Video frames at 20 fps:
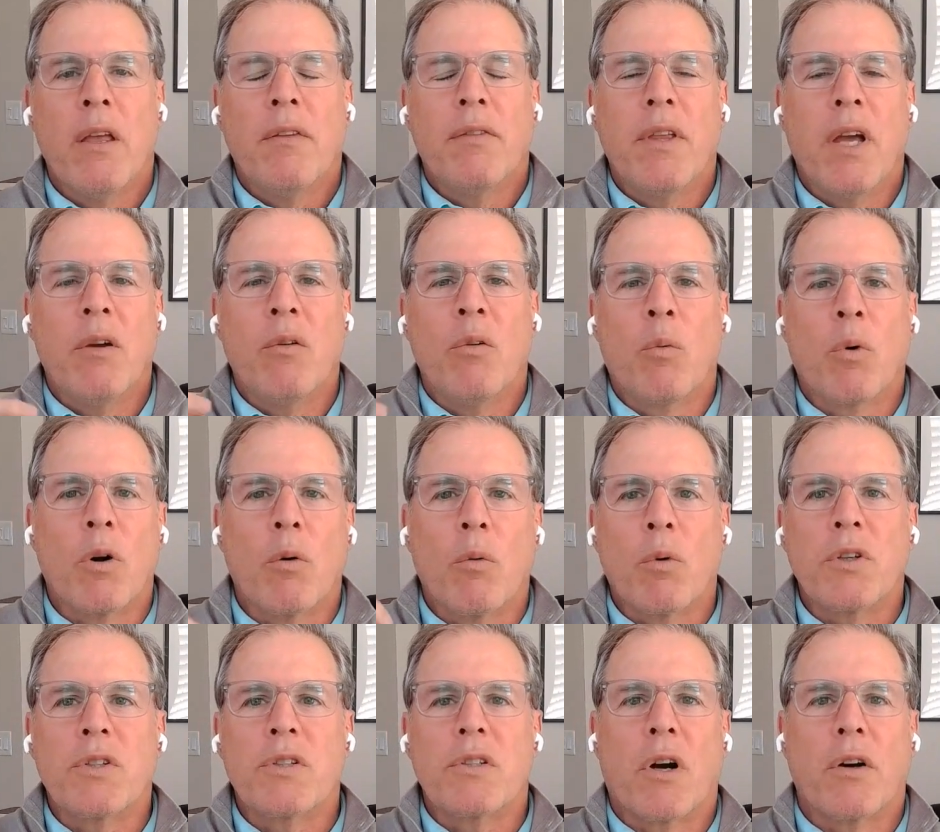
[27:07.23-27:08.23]
that
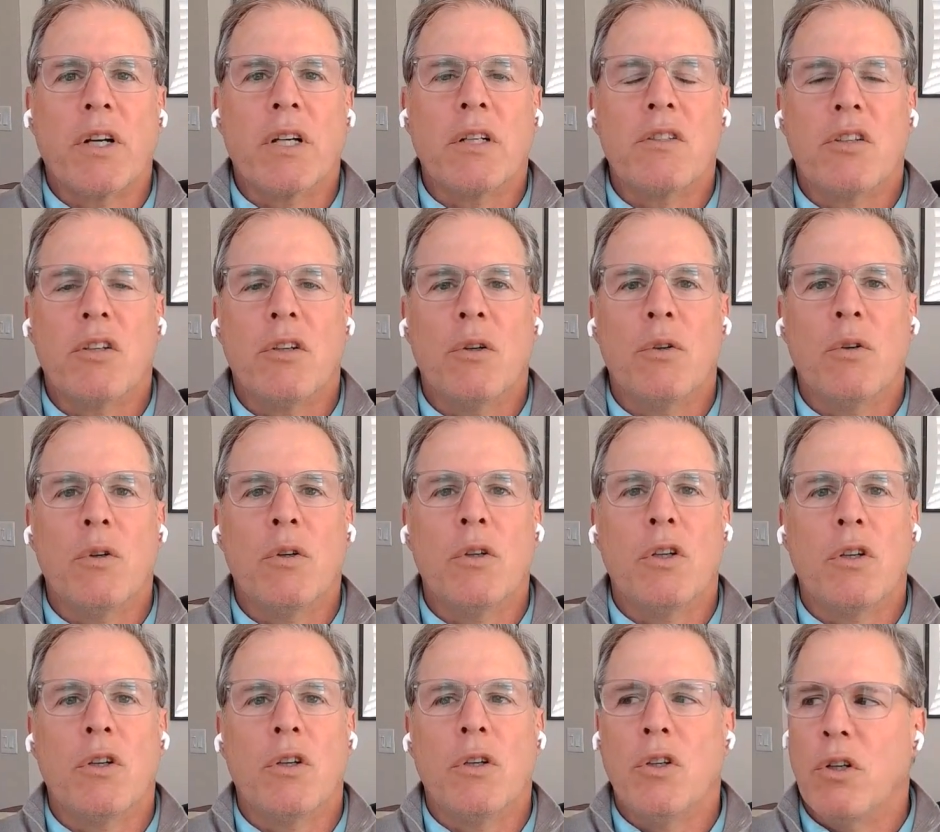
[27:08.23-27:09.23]
we're starting to
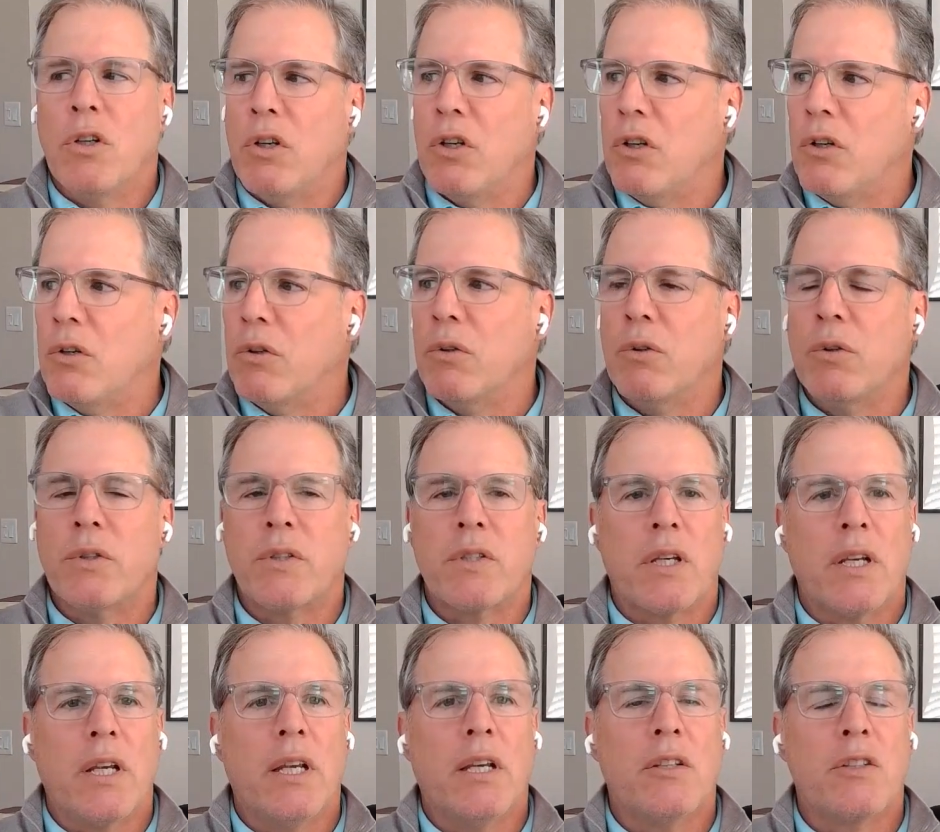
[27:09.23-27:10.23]

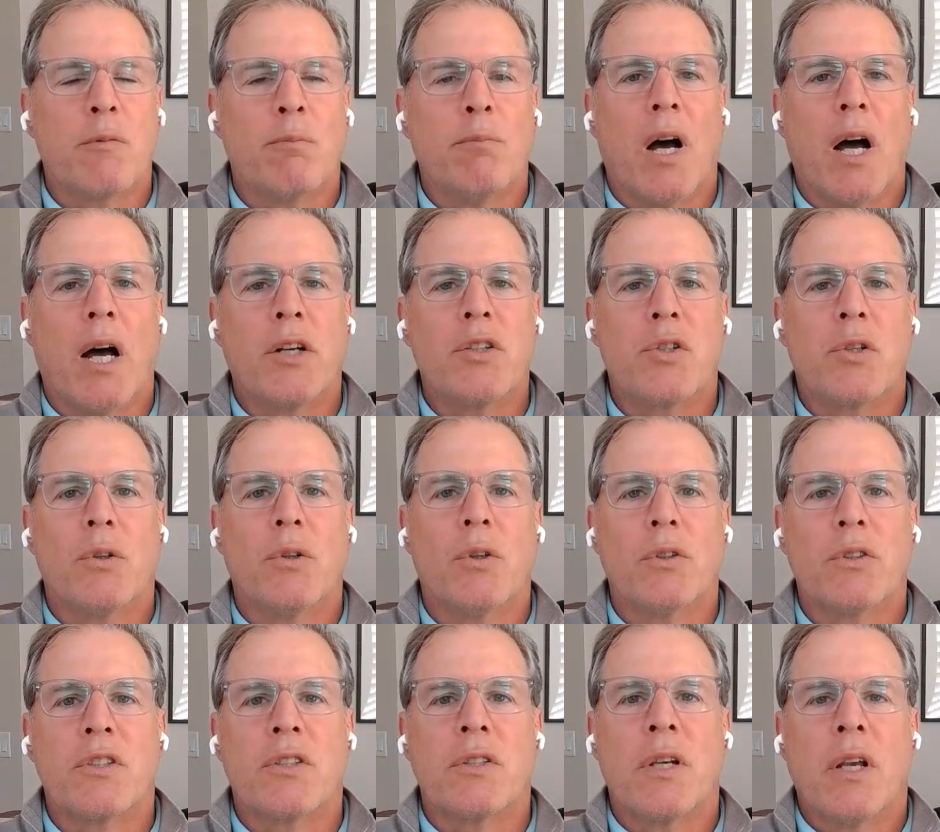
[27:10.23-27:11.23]
use his
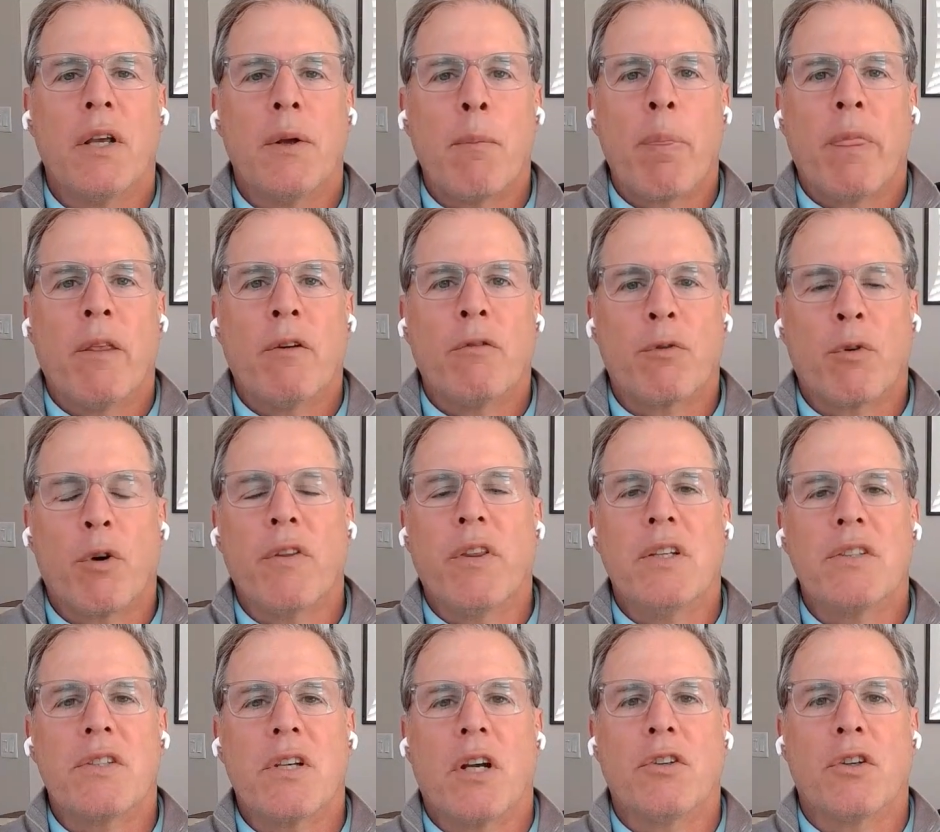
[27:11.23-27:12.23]
modules for
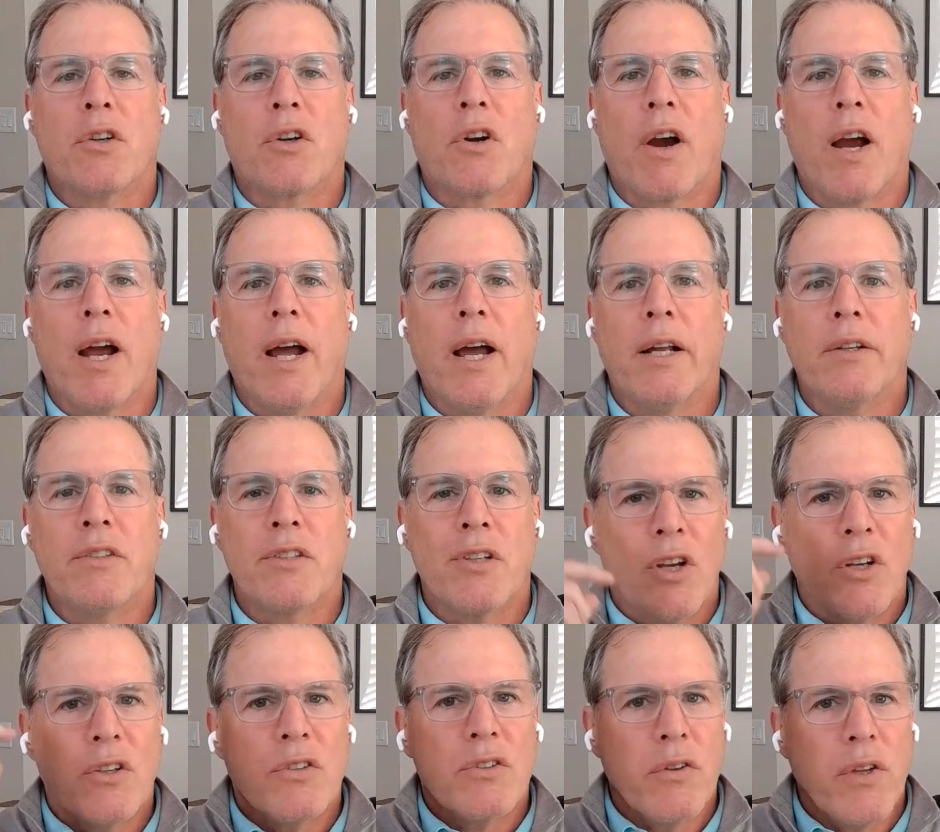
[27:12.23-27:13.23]
these
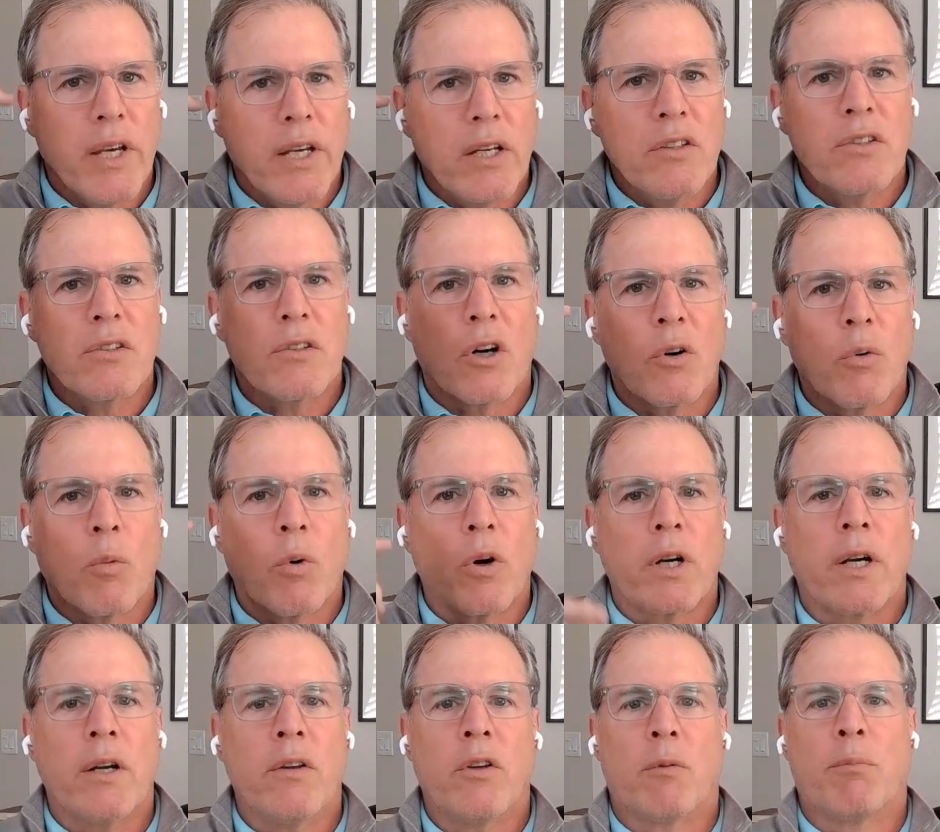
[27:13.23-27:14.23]
undergrads so they can start
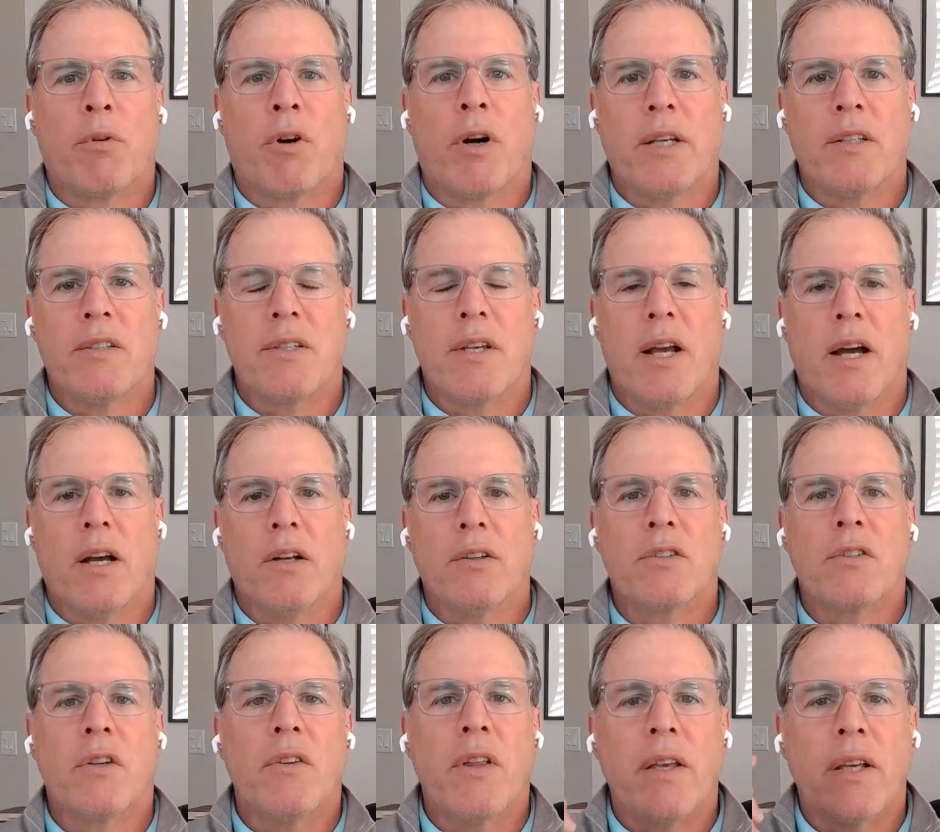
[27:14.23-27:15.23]
working their brains out,
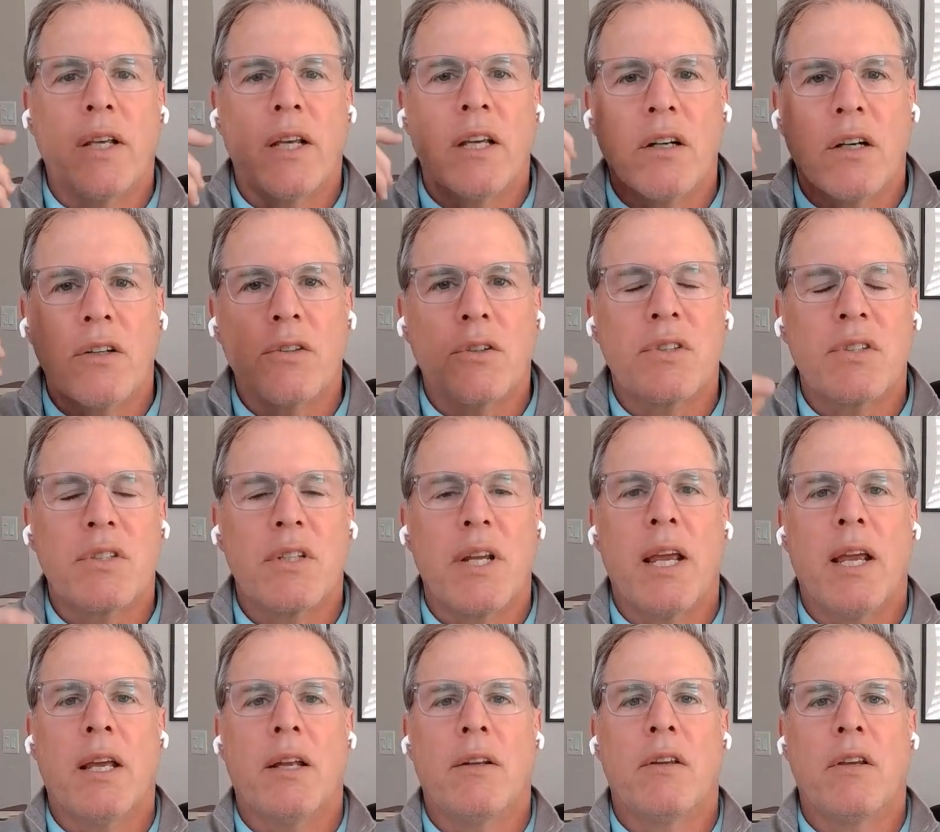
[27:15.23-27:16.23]
so they can
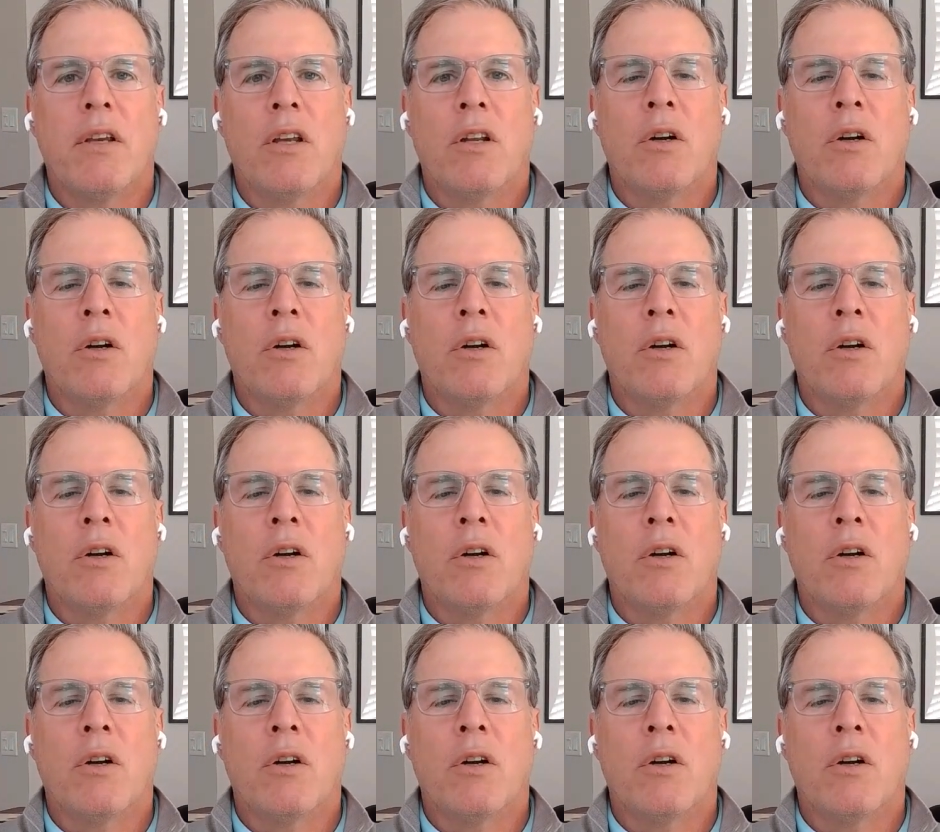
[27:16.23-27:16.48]
understand,